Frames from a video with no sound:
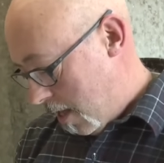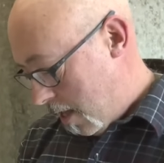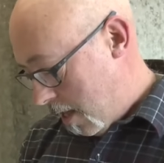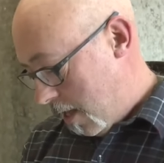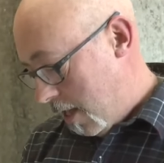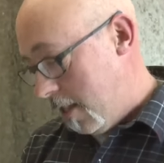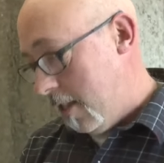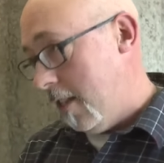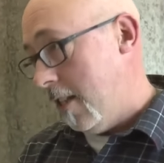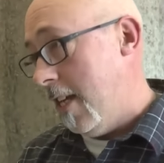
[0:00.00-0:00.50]

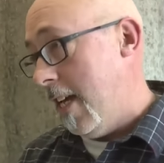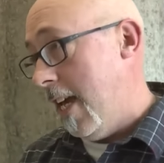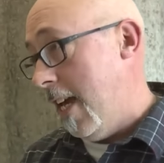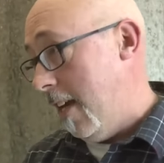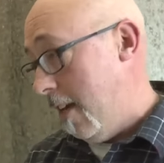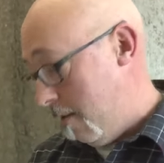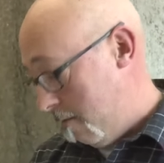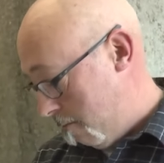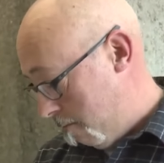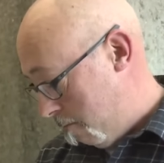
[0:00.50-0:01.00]
This is
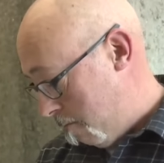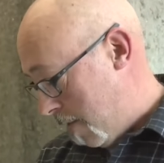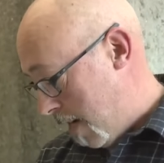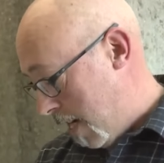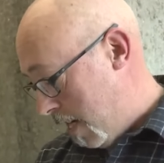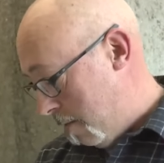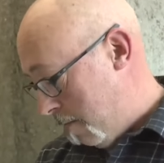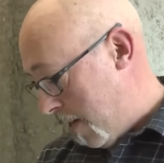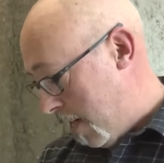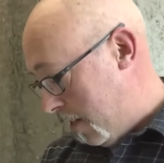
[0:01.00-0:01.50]
a
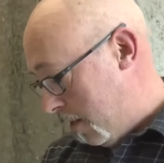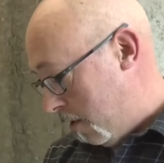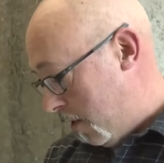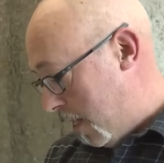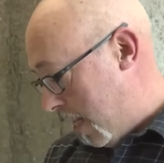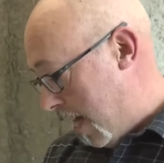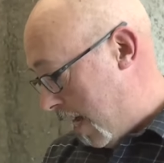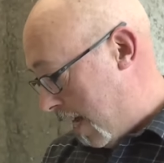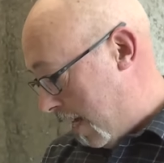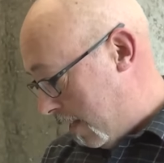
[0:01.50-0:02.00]
monumental
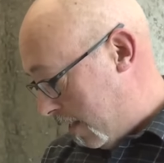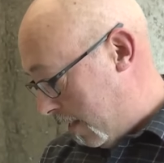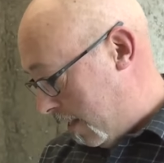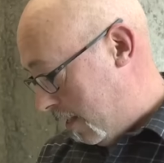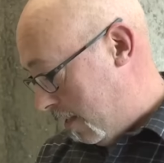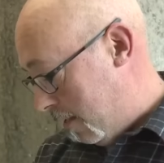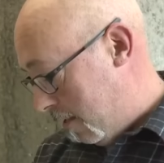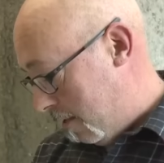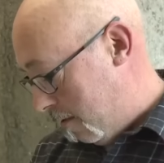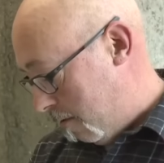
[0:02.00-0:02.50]

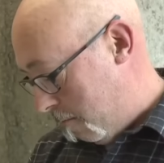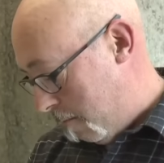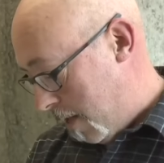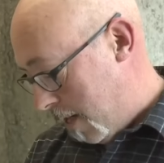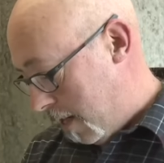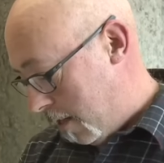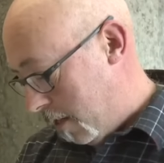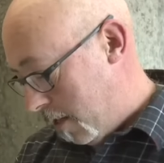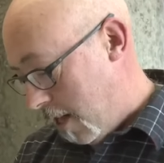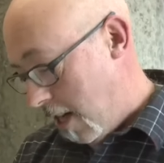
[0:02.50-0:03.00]
task
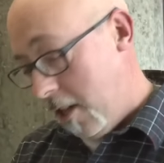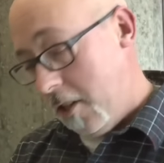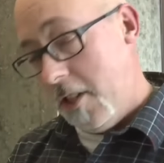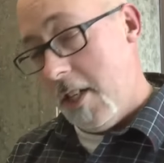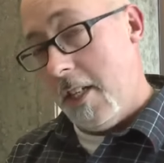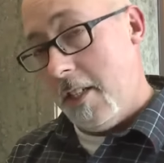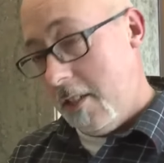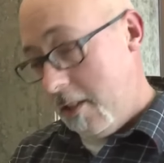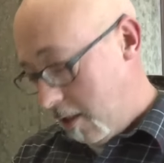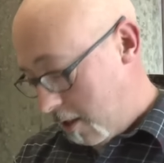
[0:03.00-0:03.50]
because there are
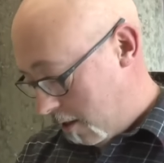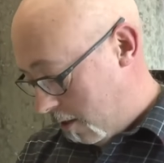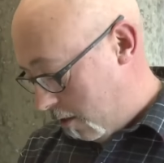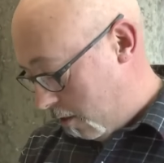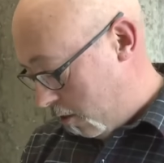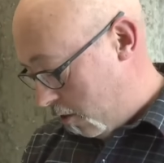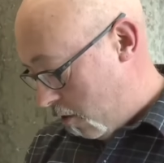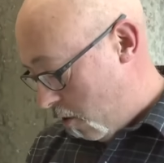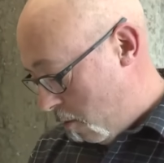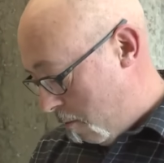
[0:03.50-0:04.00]
just
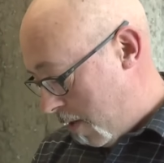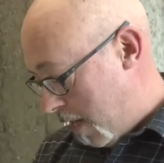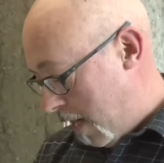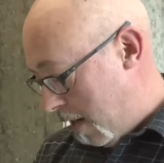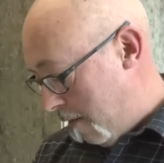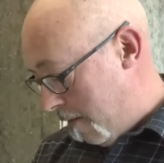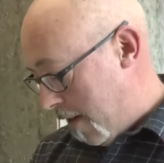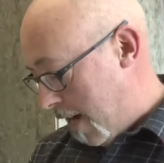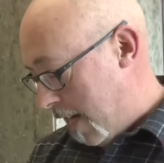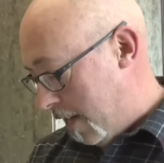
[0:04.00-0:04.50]
so
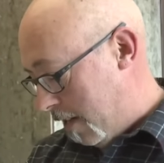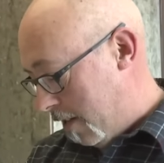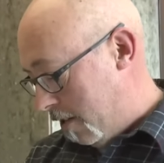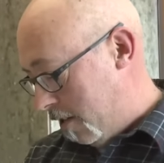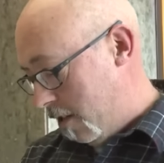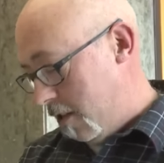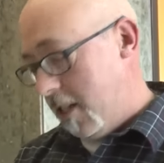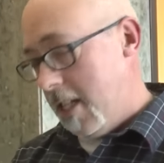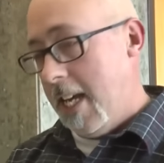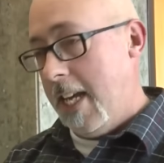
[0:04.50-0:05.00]
many
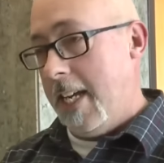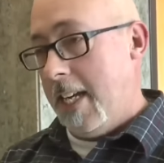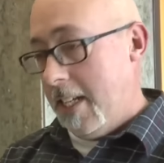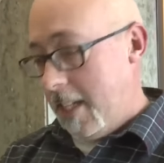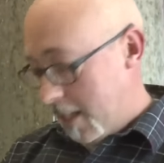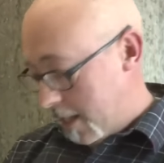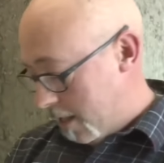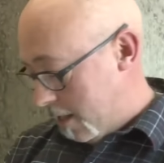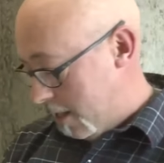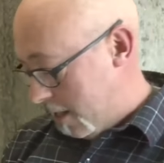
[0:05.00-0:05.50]
factors to take
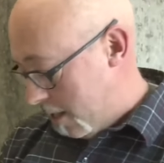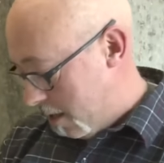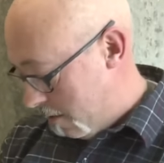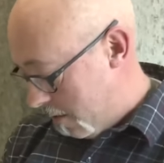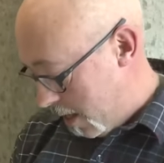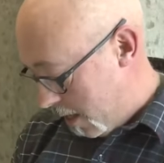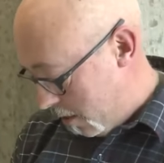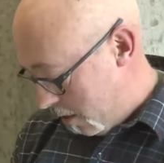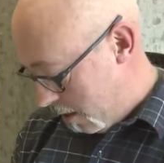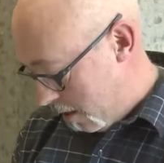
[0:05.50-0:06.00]
into
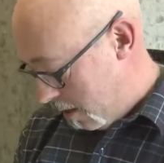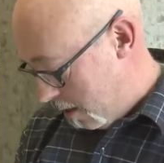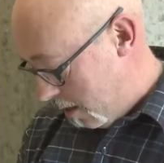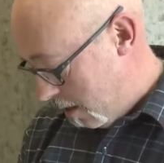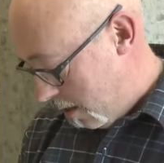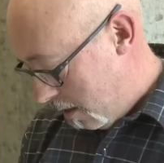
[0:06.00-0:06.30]
consideration.